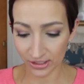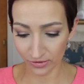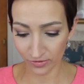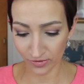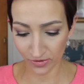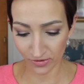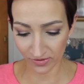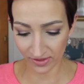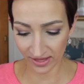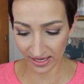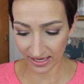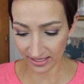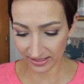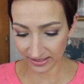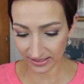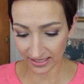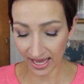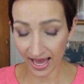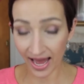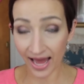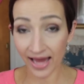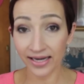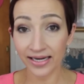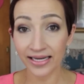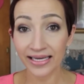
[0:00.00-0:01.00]
through these.
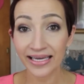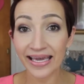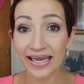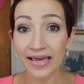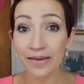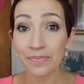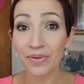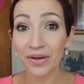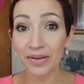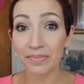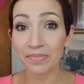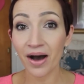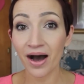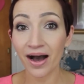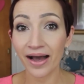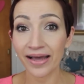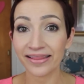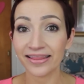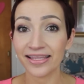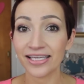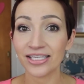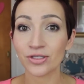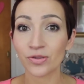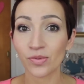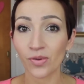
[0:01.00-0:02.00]
And keep in
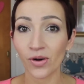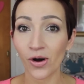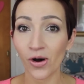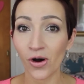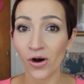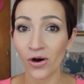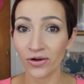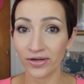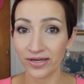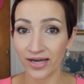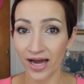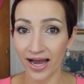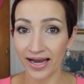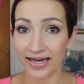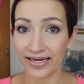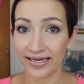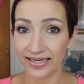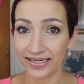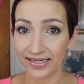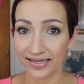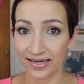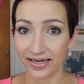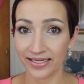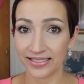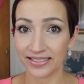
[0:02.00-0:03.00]
mind, these were all
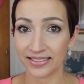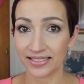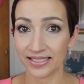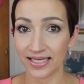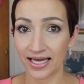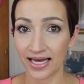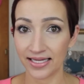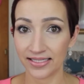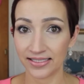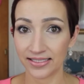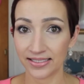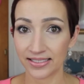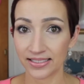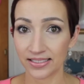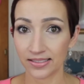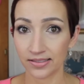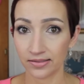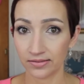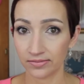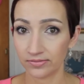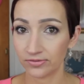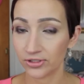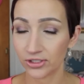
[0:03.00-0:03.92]
99 cents.